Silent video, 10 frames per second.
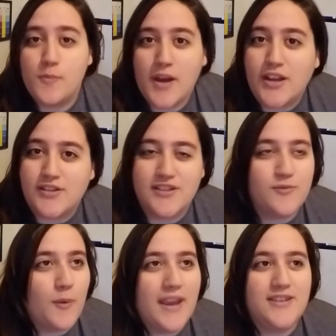much. It's
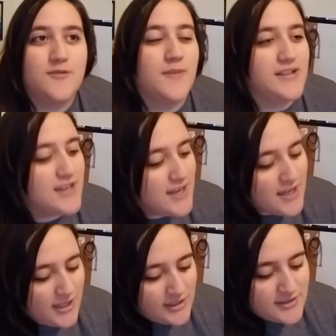way too much.
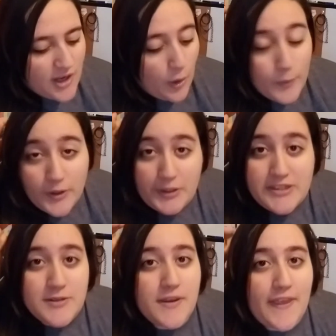So we
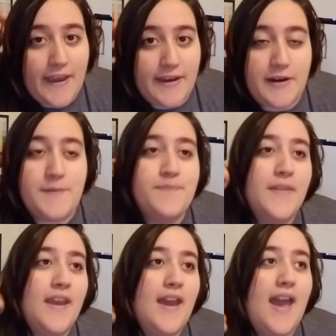couldn't do it that year,
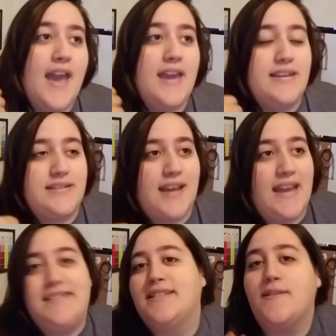and
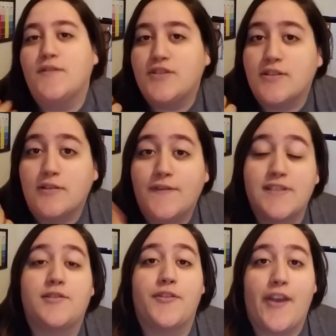I didn't even do
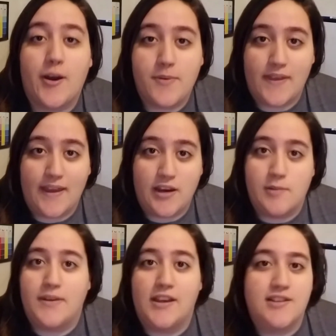physical therapy that
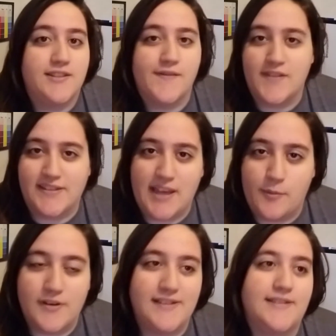year because of the
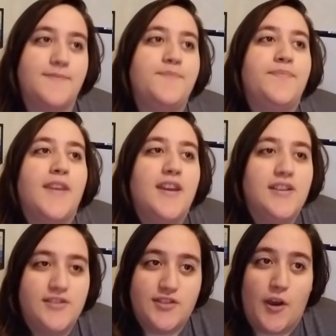same reason.
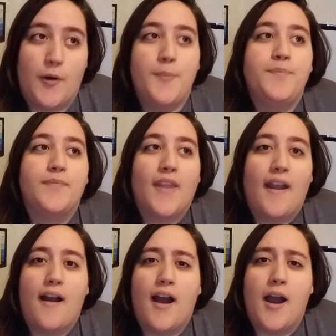So
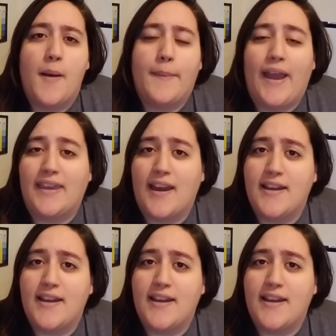I